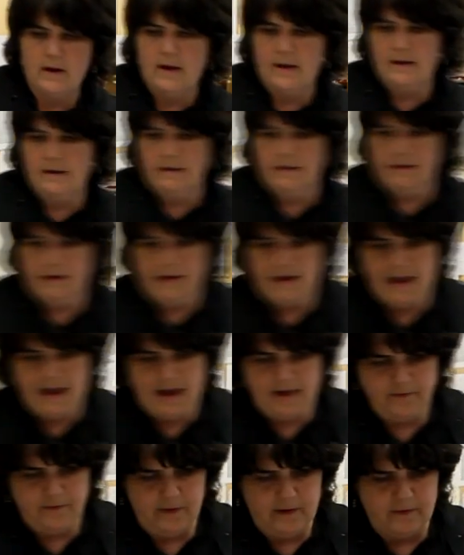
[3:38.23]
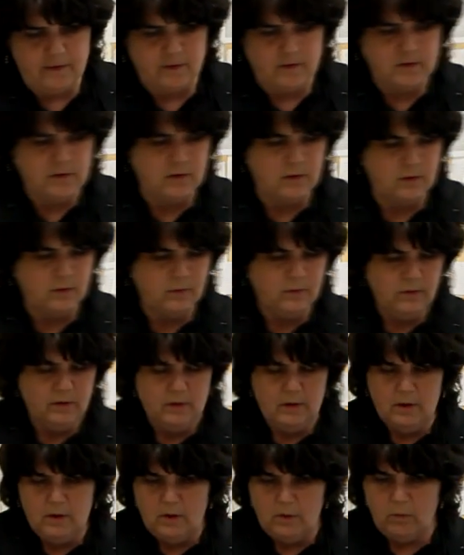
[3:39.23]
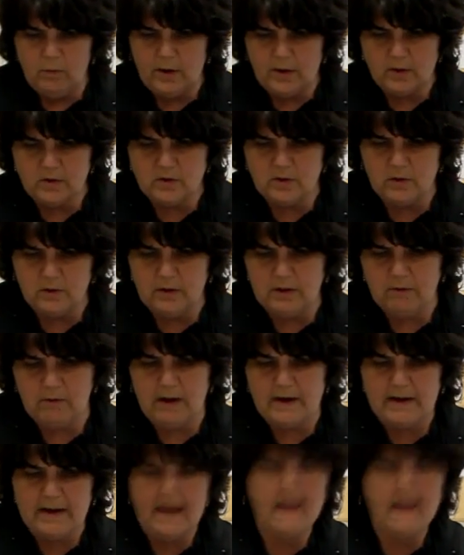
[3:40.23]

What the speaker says: in, add flavor to what you're doing. Right